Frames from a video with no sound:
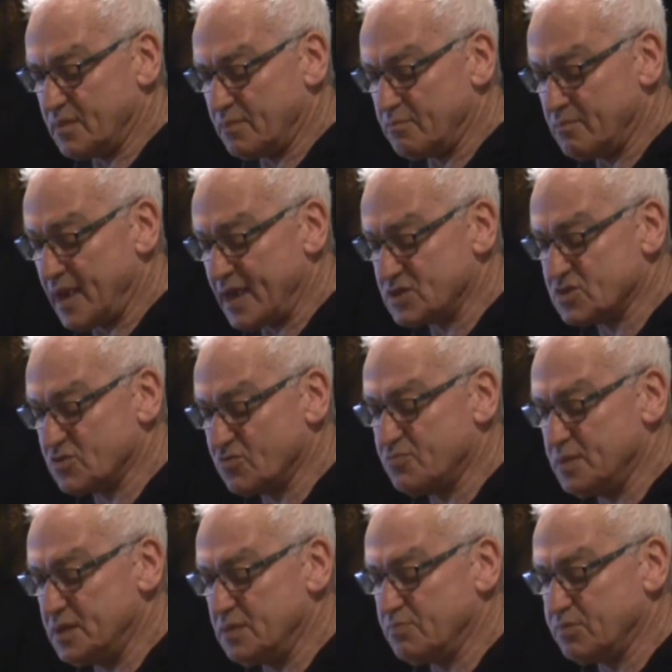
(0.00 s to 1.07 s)
mass of
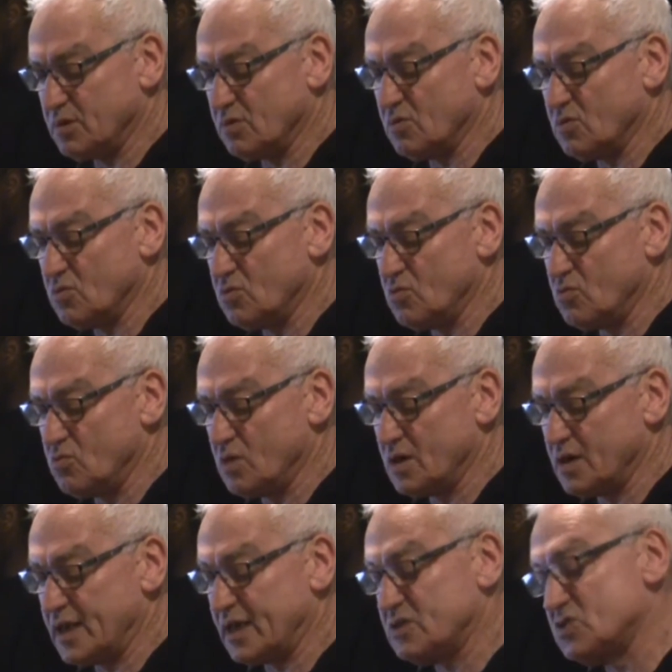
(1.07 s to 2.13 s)
people who
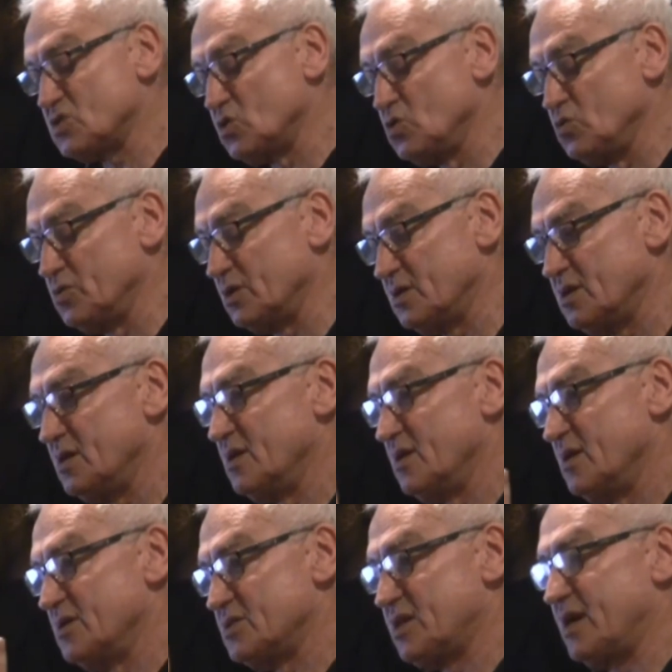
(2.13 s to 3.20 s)
were excluded,
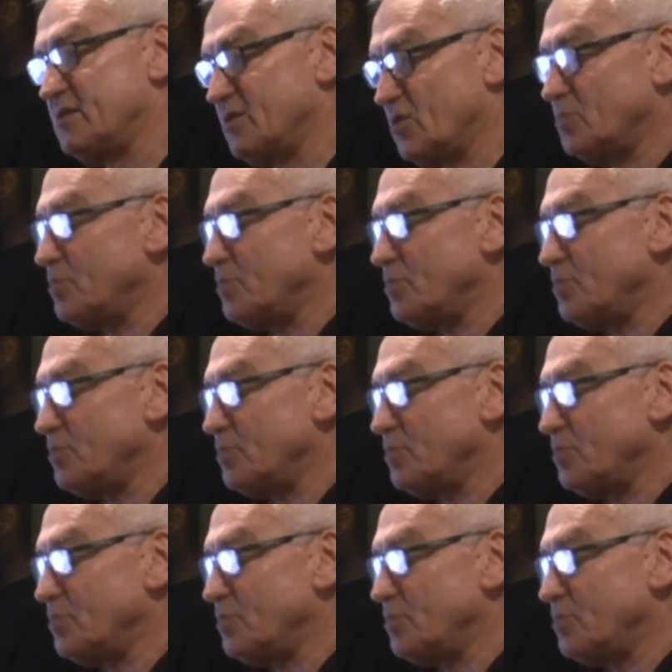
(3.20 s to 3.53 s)
saying they're not